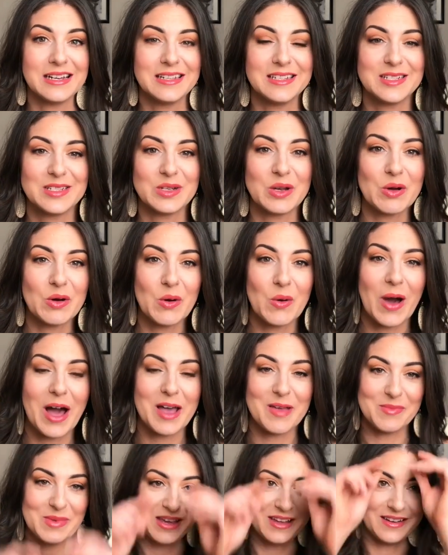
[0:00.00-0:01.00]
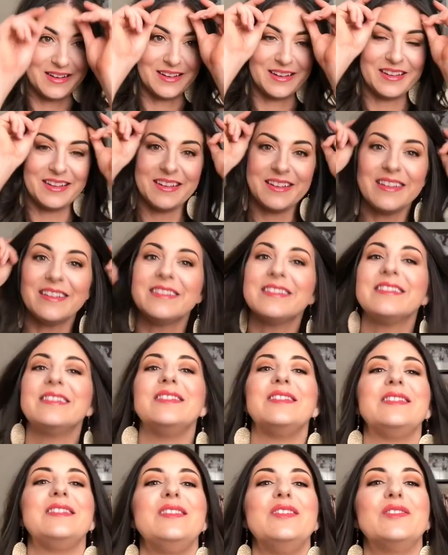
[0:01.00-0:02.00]
So I mean,
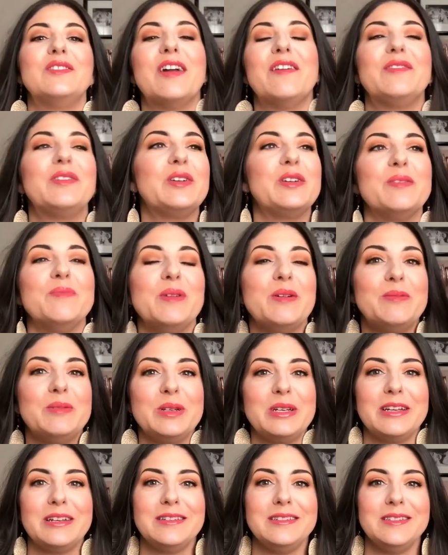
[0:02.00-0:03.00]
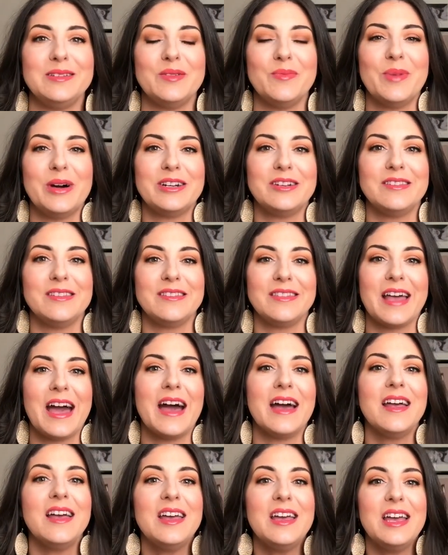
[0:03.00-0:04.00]
you're never going to be able to get a deal better than
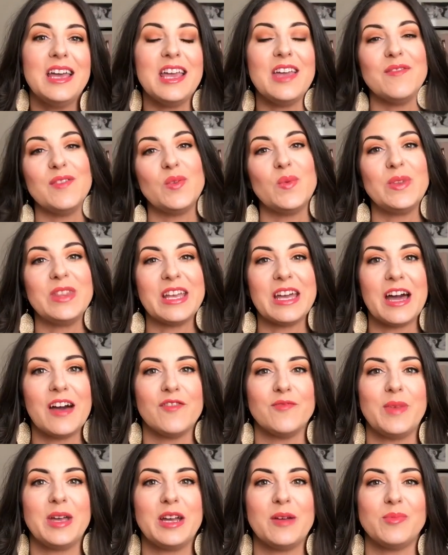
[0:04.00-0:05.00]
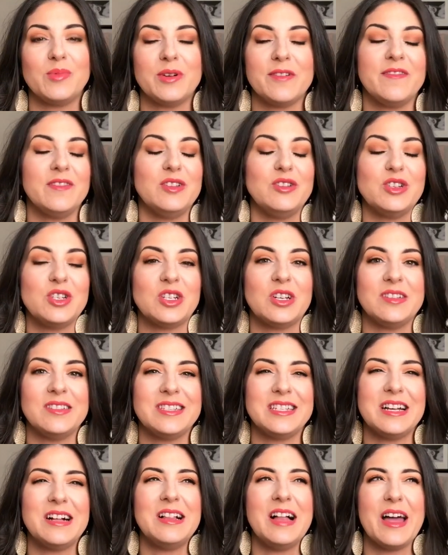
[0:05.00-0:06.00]
that. Even when they have Makeup Revolution on
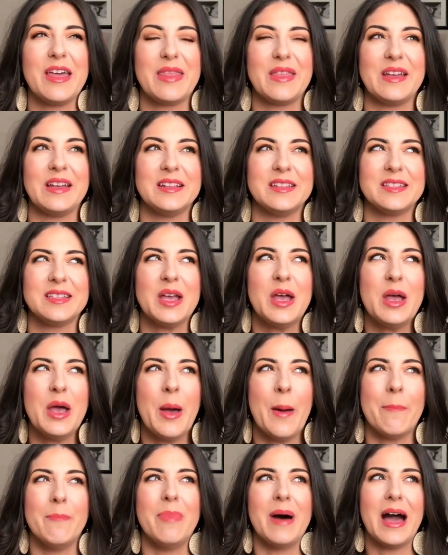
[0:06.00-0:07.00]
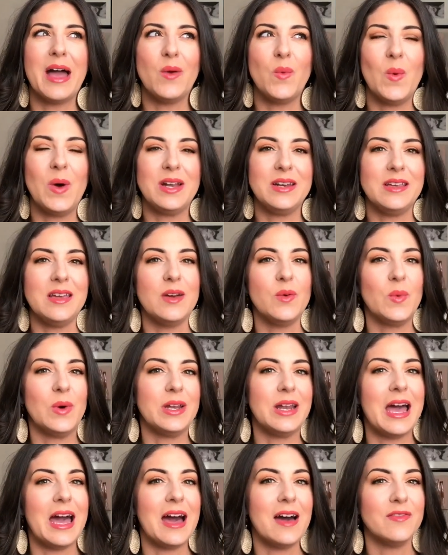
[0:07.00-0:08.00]
sale, I think it's buy one get
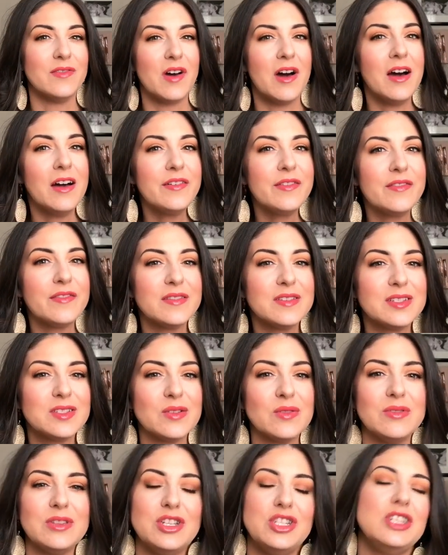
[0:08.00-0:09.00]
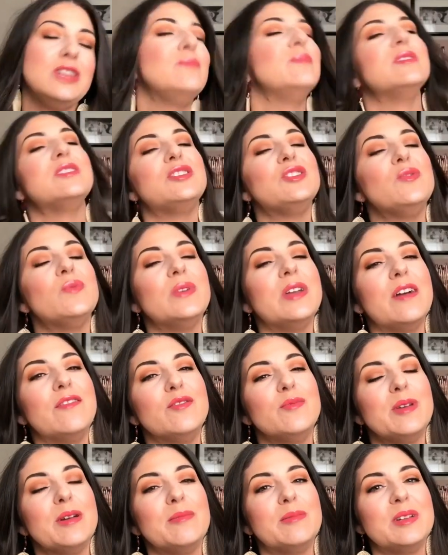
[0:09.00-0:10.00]
one half off. So the cheapest you would
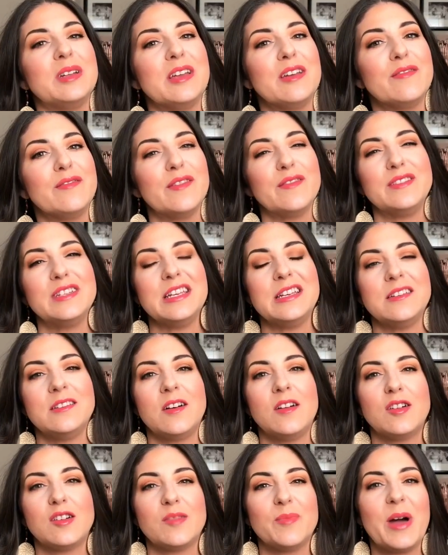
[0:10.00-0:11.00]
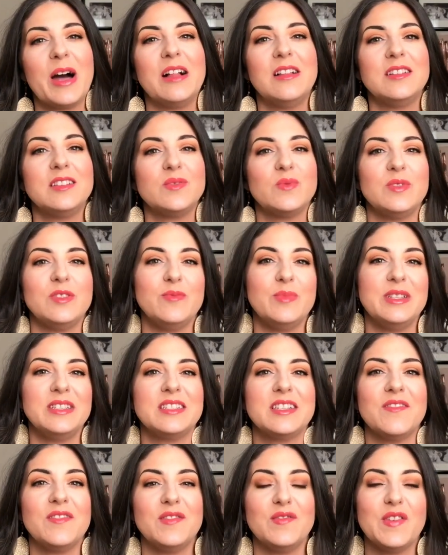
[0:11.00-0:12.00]
ever be able to get $15 palettes would have been
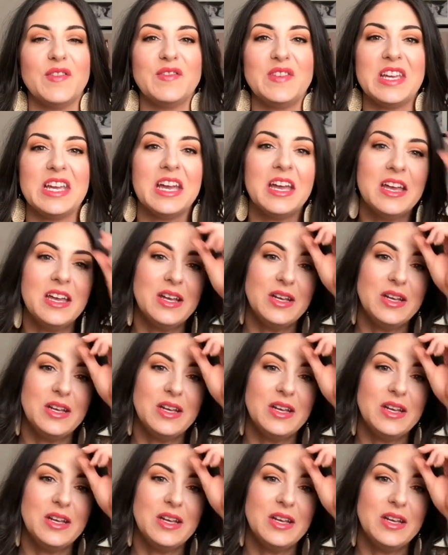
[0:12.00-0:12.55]
$7.50.